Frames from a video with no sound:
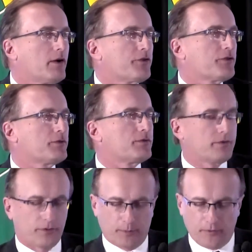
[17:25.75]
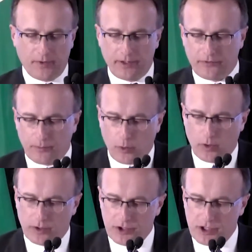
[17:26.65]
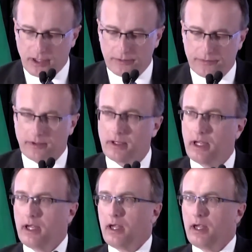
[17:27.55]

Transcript: and also to provide support and shelter.